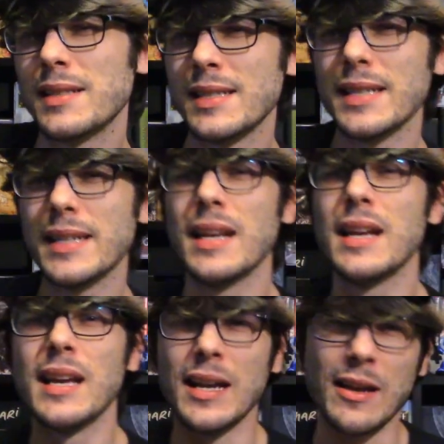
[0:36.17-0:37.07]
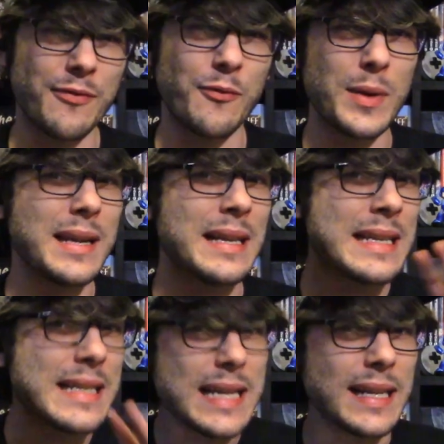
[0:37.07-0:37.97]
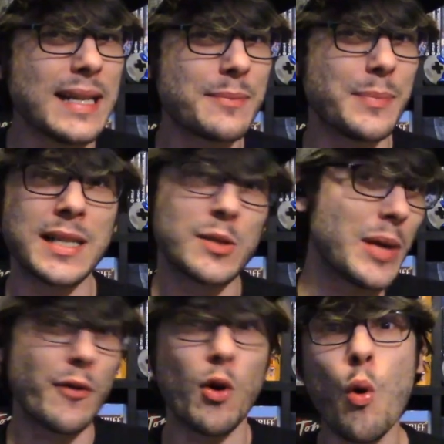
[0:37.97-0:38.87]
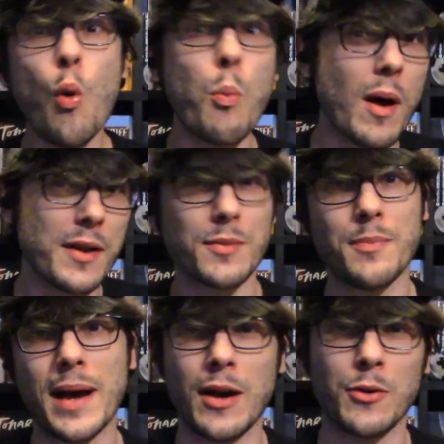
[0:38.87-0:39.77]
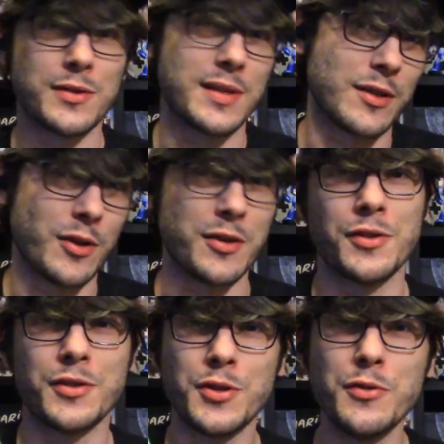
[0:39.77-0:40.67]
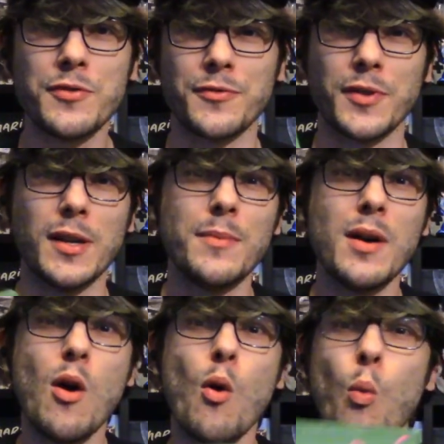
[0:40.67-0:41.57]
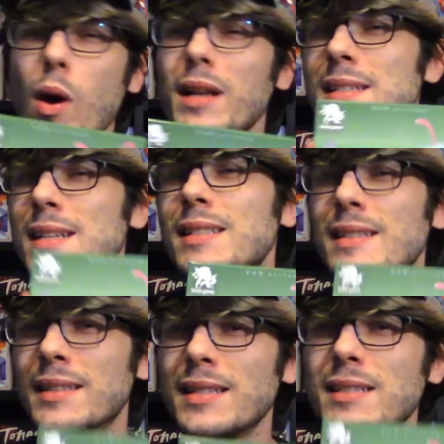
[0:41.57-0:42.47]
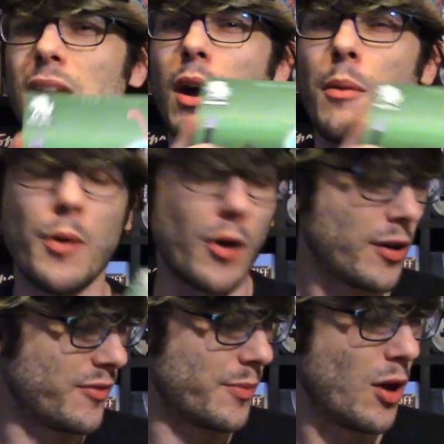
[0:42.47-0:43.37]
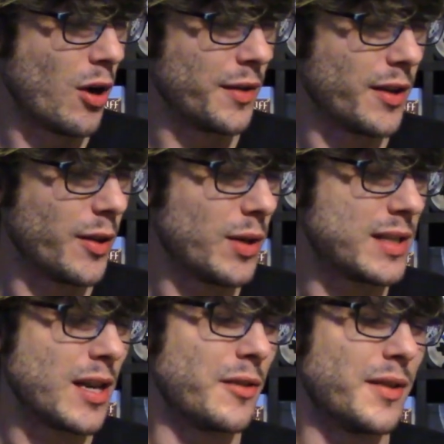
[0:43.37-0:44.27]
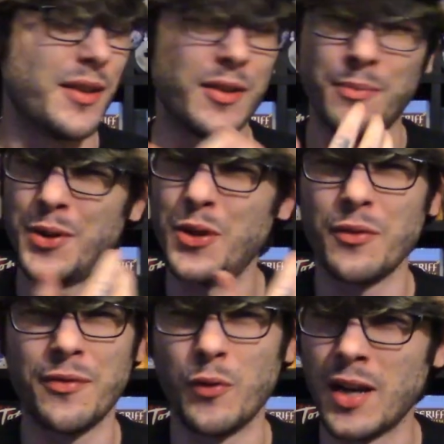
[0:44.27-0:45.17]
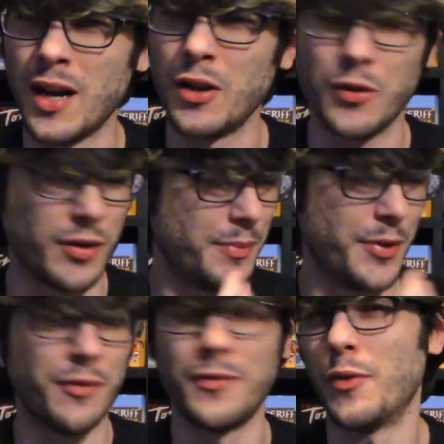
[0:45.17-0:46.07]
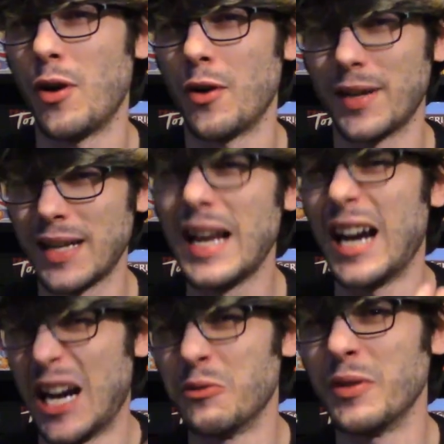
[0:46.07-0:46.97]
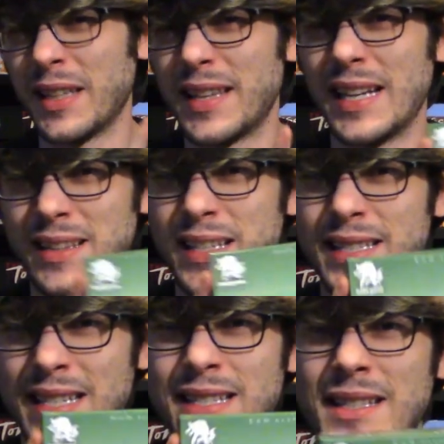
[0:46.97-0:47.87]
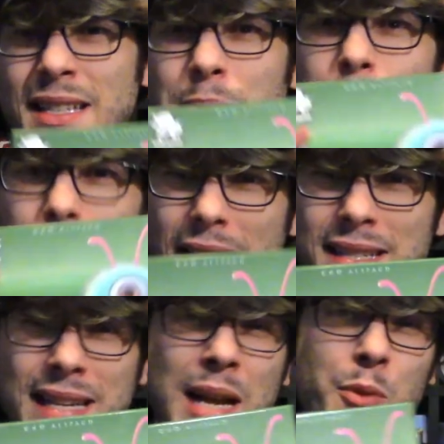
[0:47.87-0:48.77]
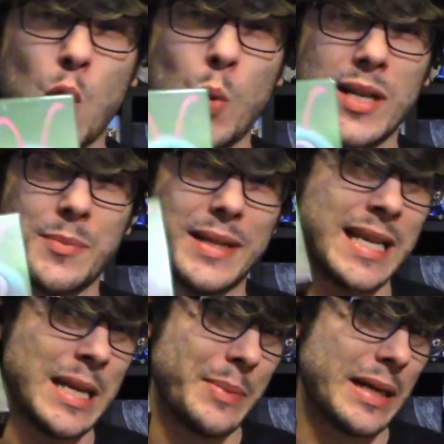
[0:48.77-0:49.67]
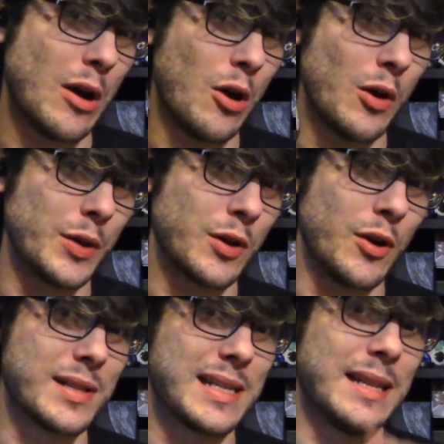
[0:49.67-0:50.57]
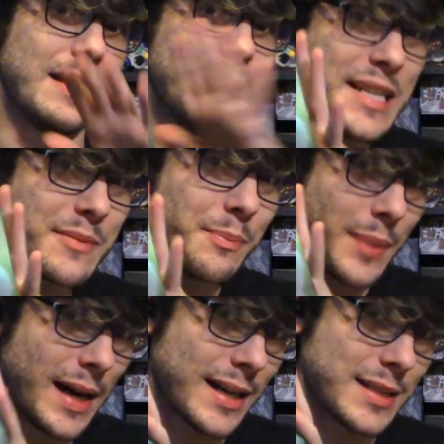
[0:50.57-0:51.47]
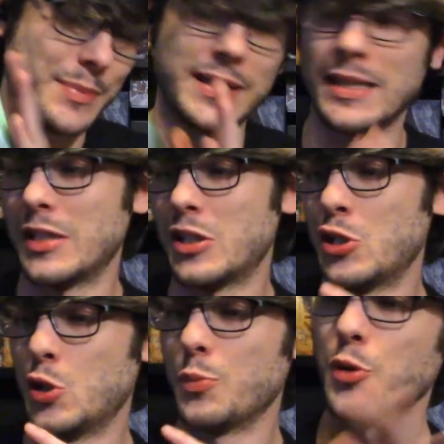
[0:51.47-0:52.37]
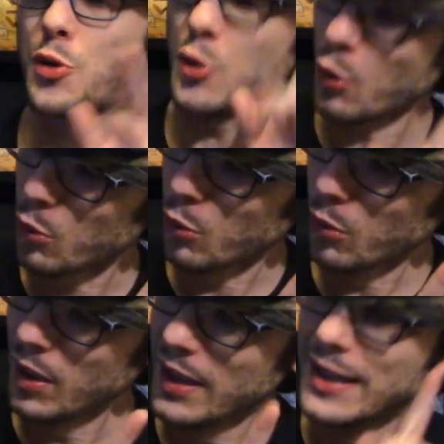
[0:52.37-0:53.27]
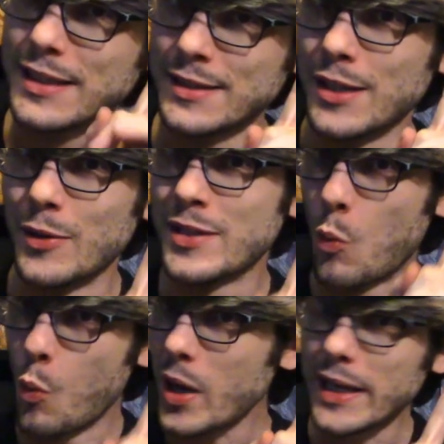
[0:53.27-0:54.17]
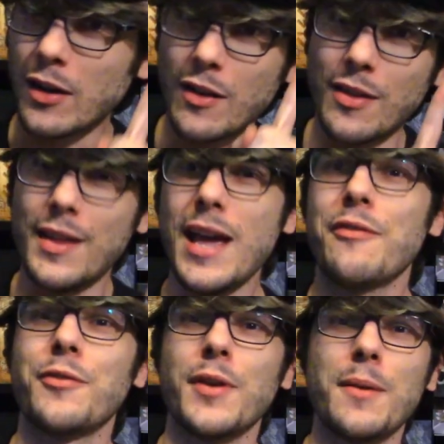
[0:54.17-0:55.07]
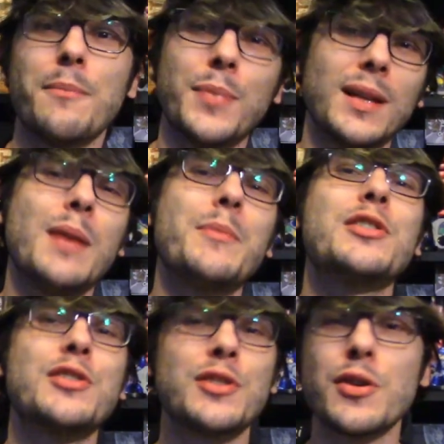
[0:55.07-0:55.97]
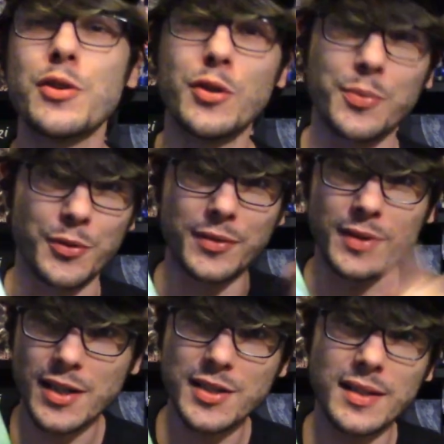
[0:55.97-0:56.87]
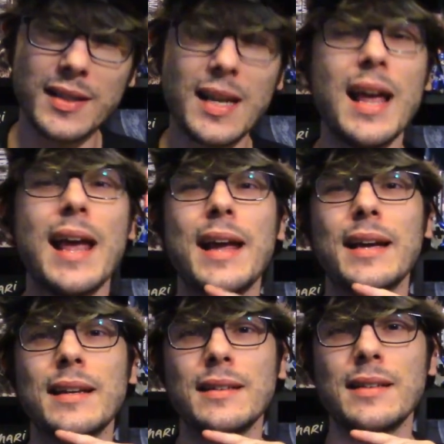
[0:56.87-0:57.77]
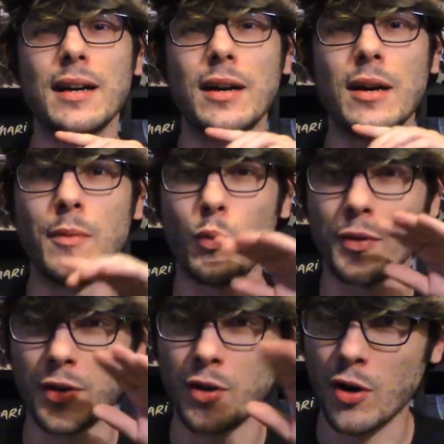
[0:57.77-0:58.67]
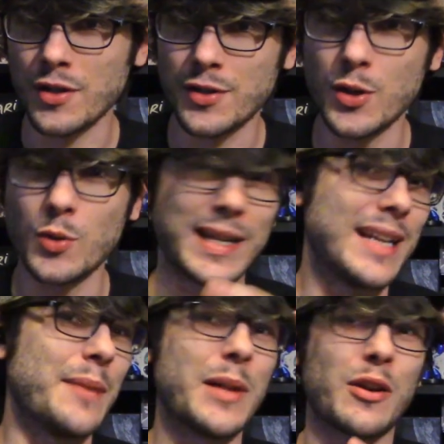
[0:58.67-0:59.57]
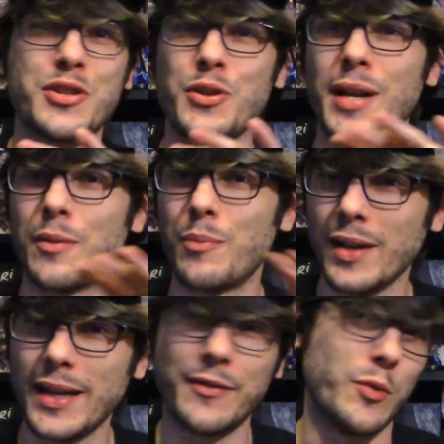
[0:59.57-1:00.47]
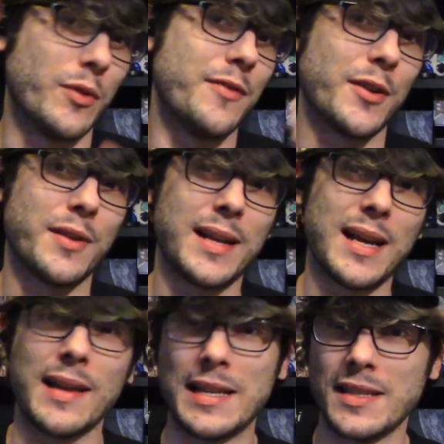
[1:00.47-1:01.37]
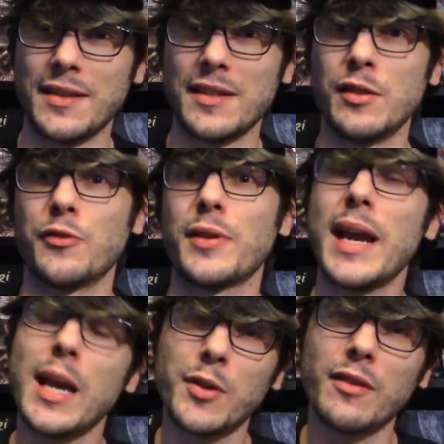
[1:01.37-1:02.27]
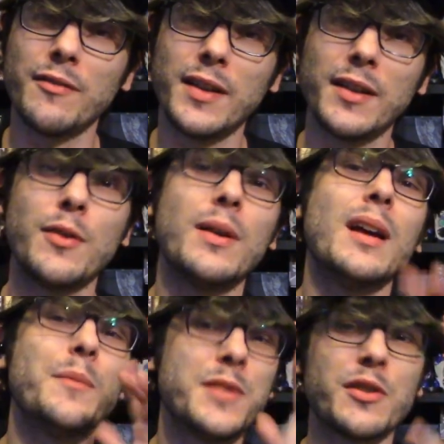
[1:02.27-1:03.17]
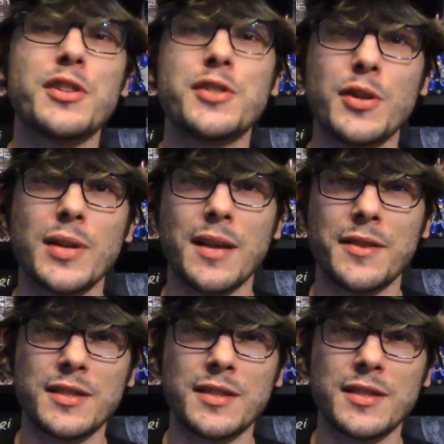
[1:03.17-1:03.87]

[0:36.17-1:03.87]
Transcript: to see if we need it because we have a whole bunch of powers and cards to choose from. What sets this apart from all the other ones other than the beautiful color and the beautiful art? I really think this is the best and I'm going to be keeping all the cards in this box because it's super cool. So it's winning on that front, but let me show you the production and um, what the cards do. Again, I'm not going to show you how to play. If you want to figure that out, that's in the Silver Amulet video. I'm just going to show you how this